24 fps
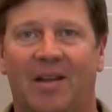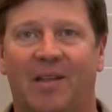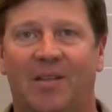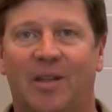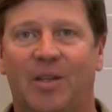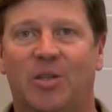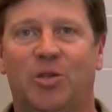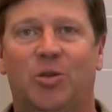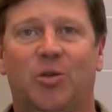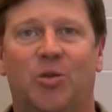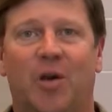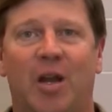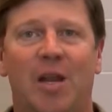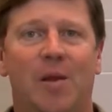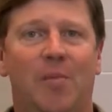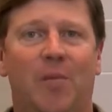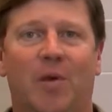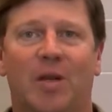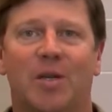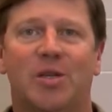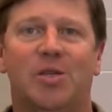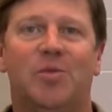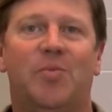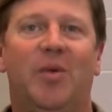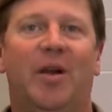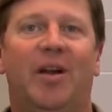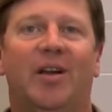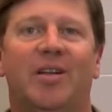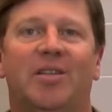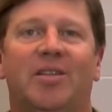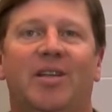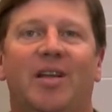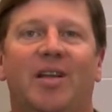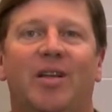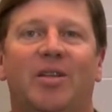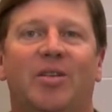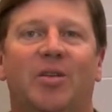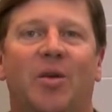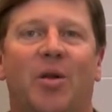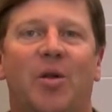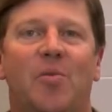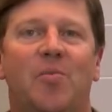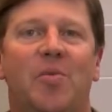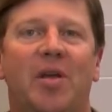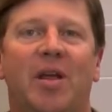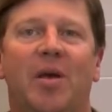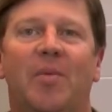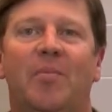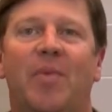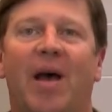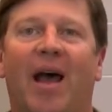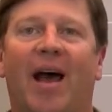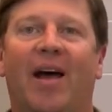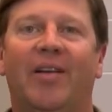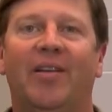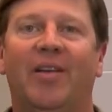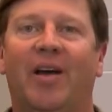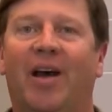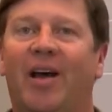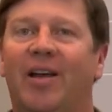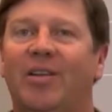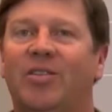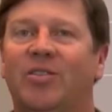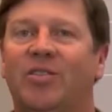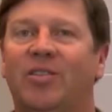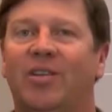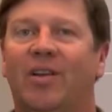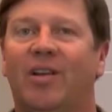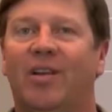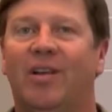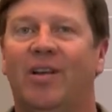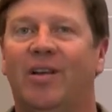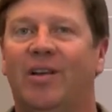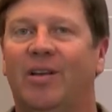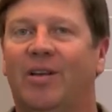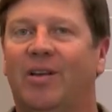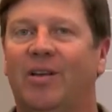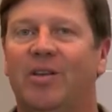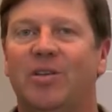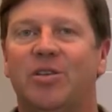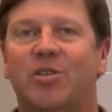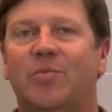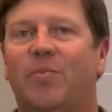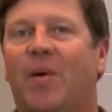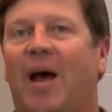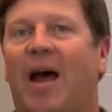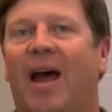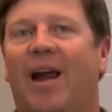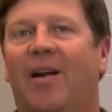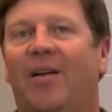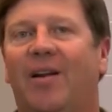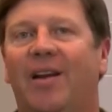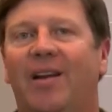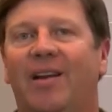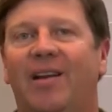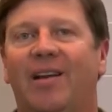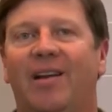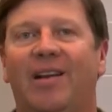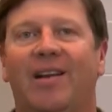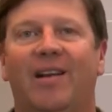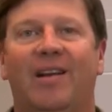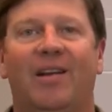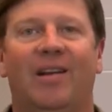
This dream conspiracy is going to be about us conspiring,